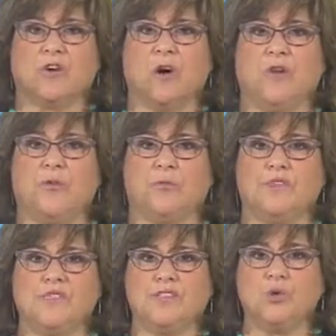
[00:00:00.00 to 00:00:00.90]
called the
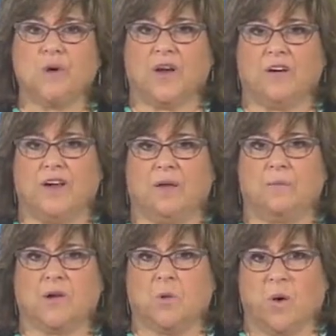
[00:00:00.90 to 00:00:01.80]
residuary
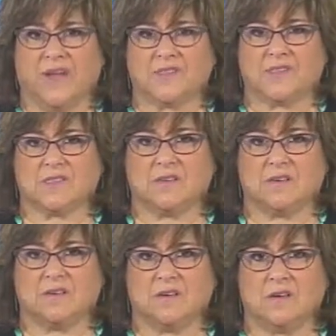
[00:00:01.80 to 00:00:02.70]
bequest,
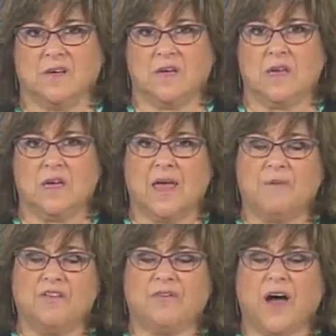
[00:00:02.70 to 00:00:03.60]
can
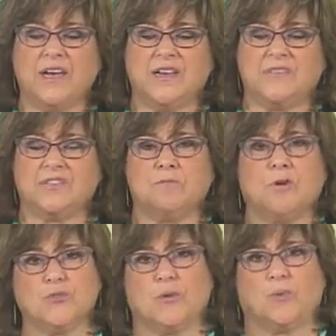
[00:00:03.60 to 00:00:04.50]
be divided into
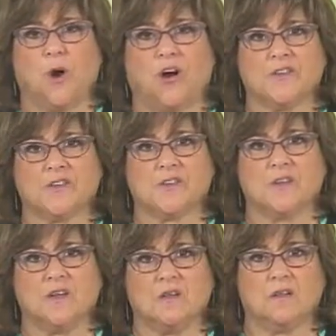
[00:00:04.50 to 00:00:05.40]
multiple parts.
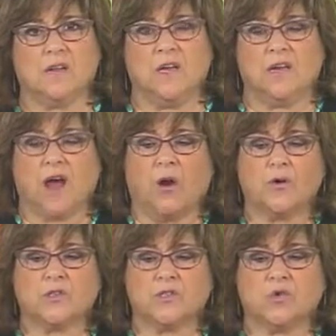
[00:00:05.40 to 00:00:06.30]
In
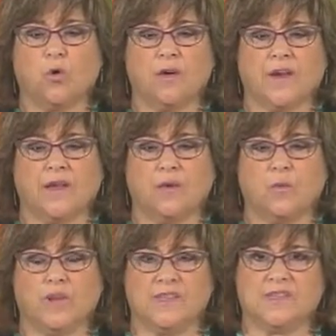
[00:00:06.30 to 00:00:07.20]
our story,
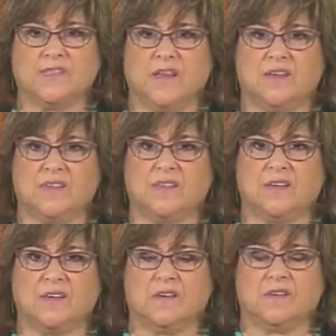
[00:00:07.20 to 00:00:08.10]
what it says
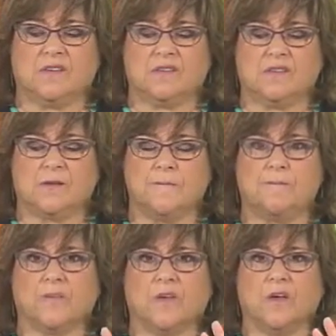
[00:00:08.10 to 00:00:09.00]
is,
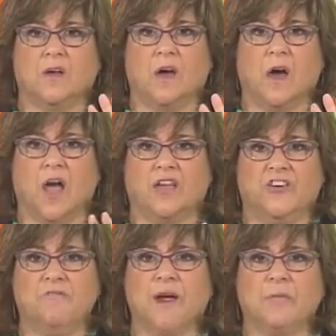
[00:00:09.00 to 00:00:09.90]
I
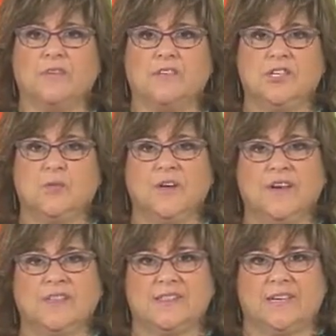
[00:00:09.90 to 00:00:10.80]
give my
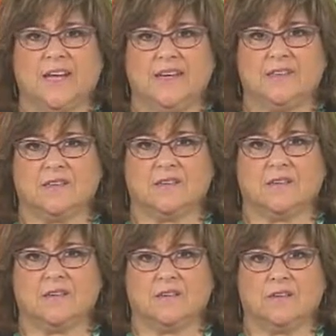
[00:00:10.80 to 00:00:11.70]
residuary estate
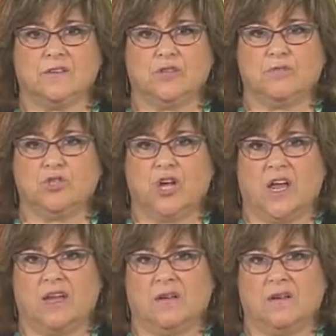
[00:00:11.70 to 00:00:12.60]
to
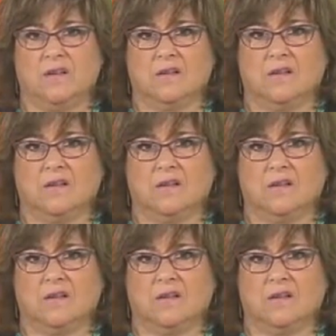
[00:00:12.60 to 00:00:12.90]
Jane